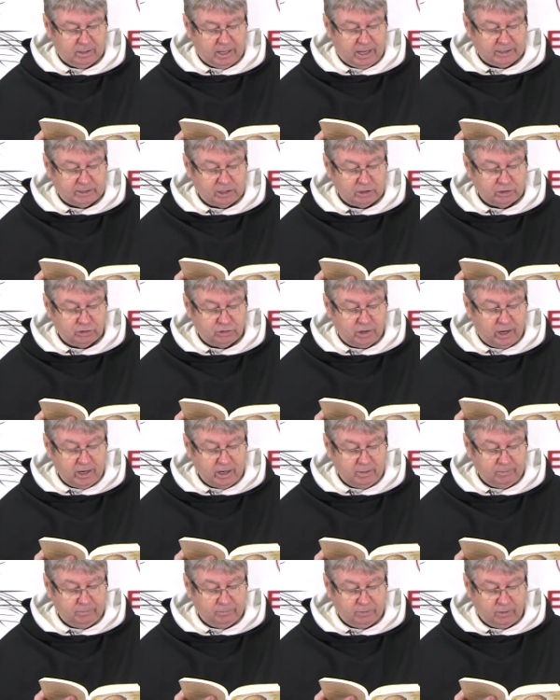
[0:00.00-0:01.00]
as a
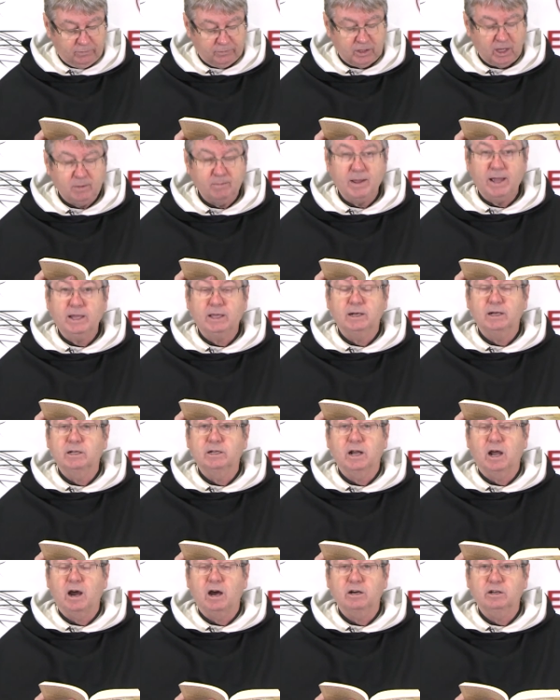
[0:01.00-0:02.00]
triumph of the
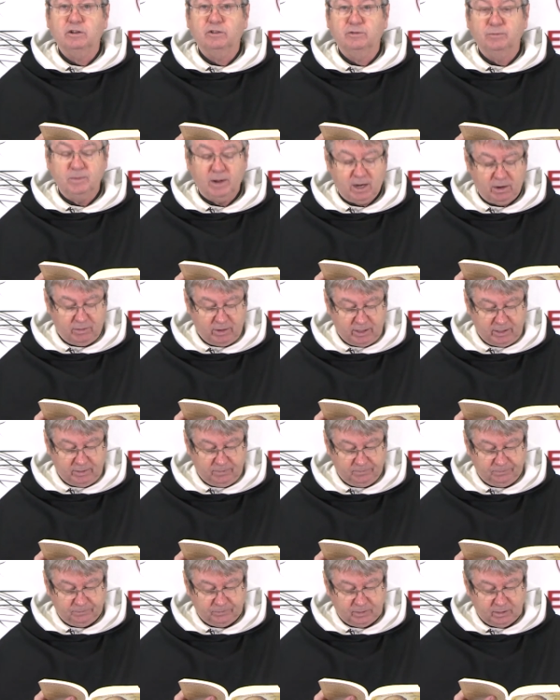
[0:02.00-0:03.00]
Immaculate Heart of Mary
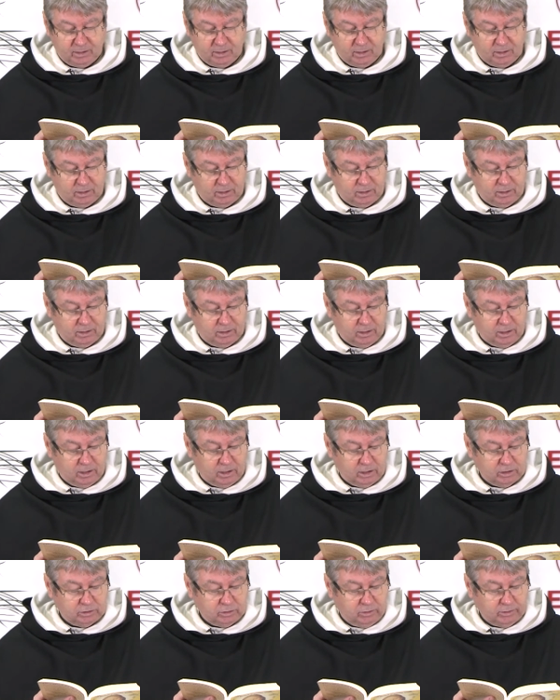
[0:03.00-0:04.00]

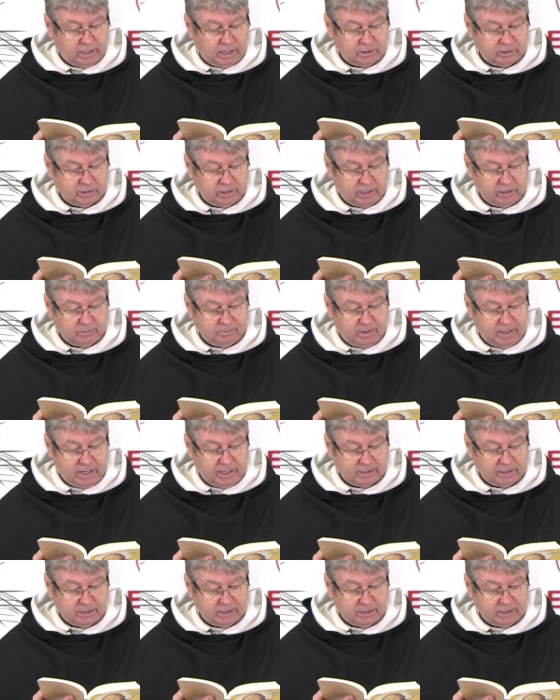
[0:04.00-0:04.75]
so that it may